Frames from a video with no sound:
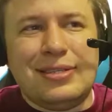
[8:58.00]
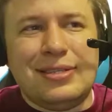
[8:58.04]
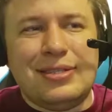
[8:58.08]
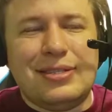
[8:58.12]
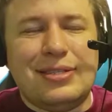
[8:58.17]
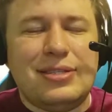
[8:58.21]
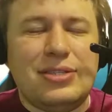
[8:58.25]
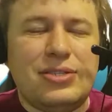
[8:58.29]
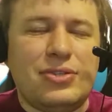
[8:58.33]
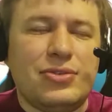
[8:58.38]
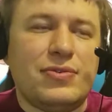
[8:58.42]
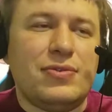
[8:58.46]

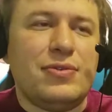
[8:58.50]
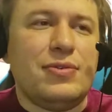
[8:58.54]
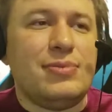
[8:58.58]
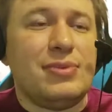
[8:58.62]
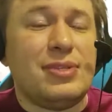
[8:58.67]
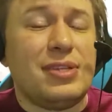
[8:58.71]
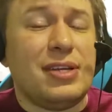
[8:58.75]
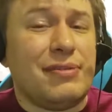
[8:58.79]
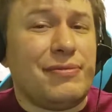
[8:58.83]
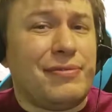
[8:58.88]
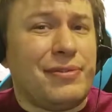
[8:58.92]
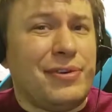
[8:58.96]
this room's
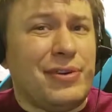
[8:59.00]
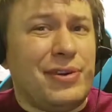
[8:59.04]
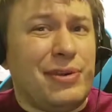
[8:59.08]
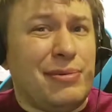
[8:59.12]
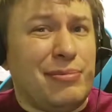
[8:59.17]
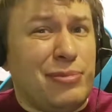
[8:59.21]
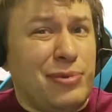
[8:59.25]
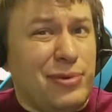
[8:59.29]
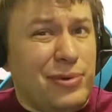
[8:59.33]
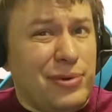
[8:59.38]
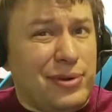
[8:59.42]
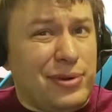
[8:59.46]
not very
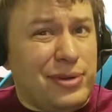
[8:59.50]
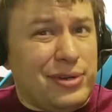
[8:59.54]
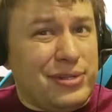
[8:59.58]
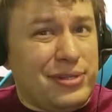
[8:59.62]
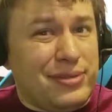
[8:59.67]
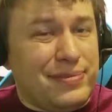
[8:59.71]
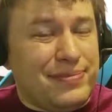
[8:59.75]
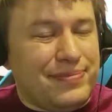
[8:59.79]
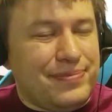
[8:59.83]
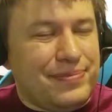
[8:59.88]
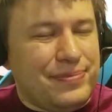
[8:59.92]
important,